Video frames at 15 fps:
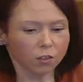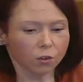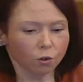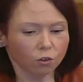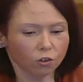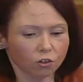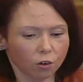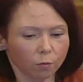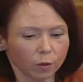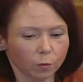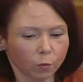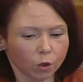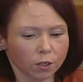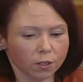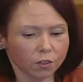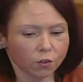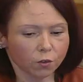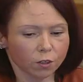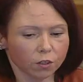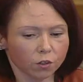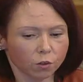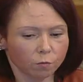Scottish Government what it is doing
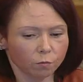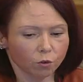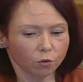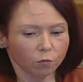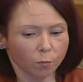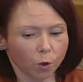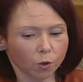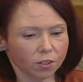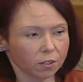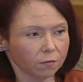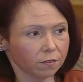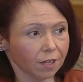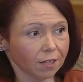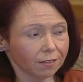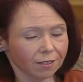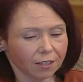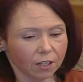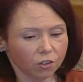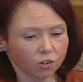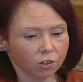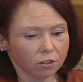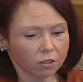to improve positive
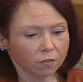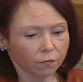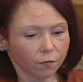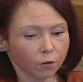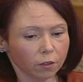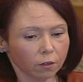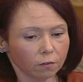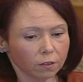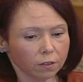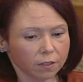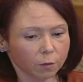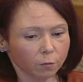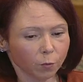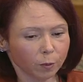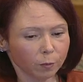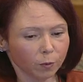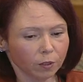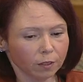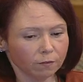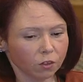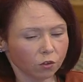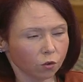destinations for young disabled people
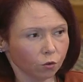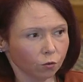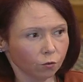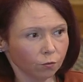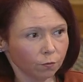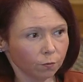leaving school.